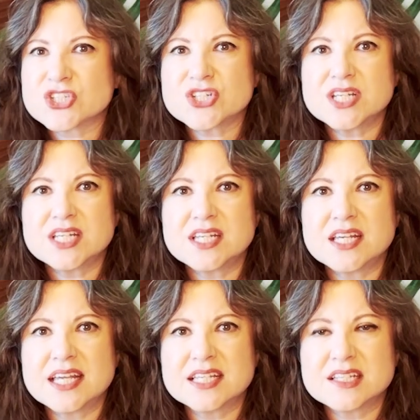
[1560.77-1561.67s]

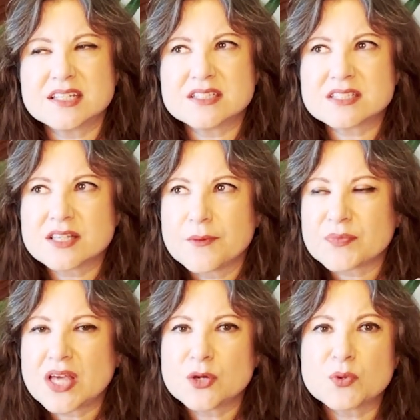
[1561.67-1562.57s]
she is
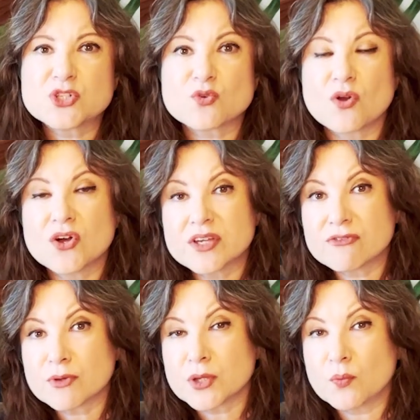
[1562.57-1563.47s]
kind of withdrawing
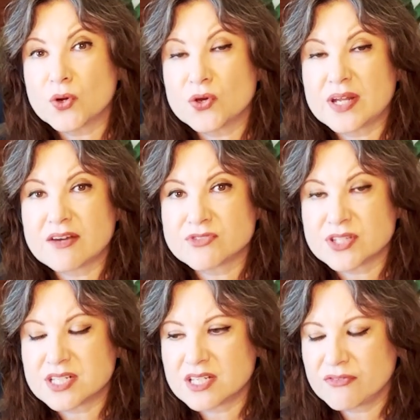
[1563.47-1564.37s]
from the world after
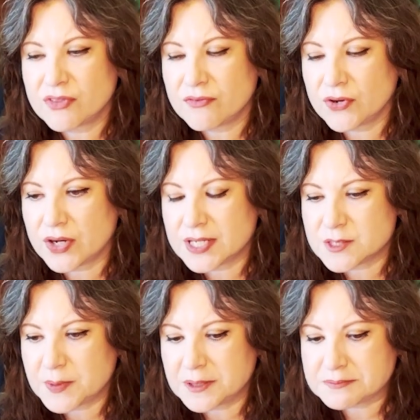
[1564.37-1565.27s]
the death of her
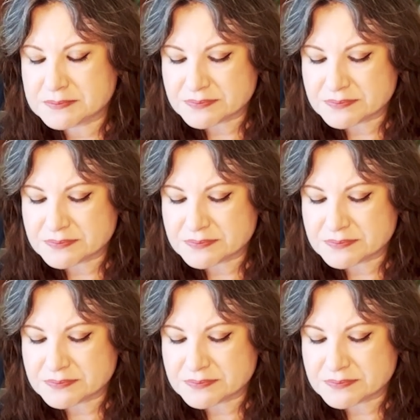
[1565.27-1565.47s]
husband.